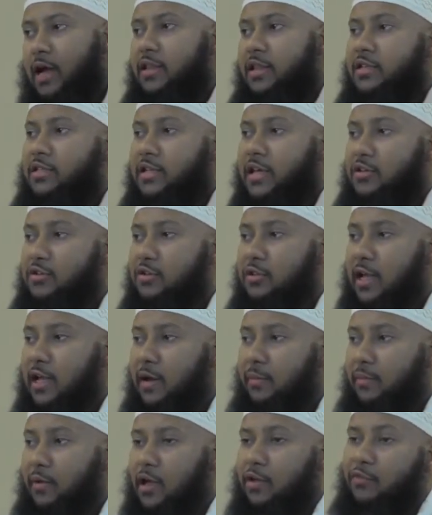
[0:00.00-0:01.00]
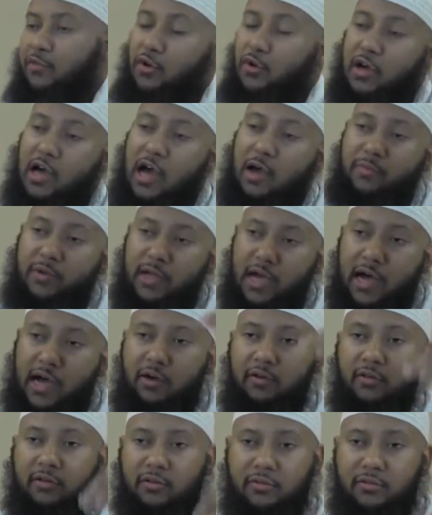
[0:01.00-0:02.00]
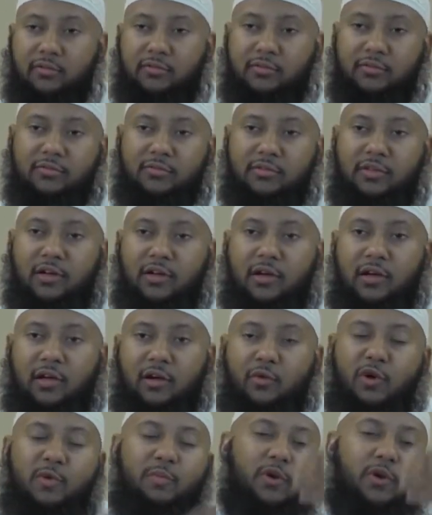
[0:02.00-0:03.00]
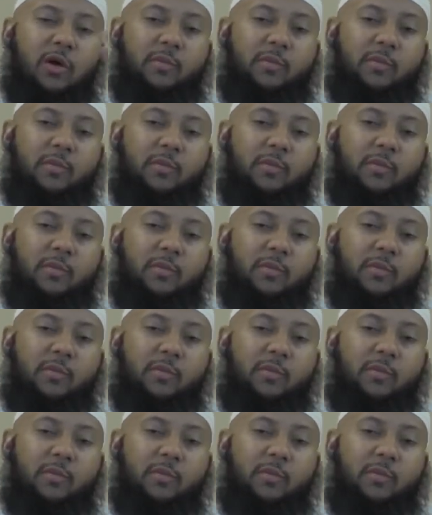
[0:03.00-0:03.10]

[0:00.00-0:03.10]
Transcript: And they said to them, if you come down, we